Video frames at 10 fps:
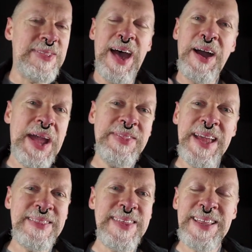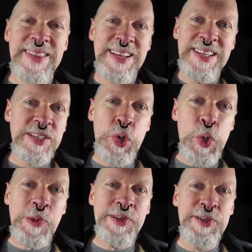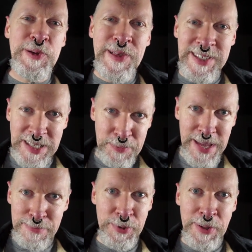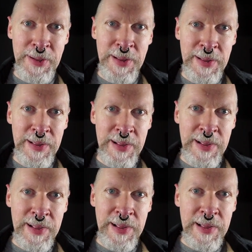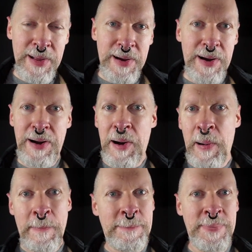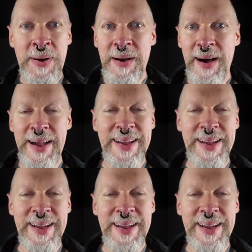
how can they think that it's cool to do this to people? Um, I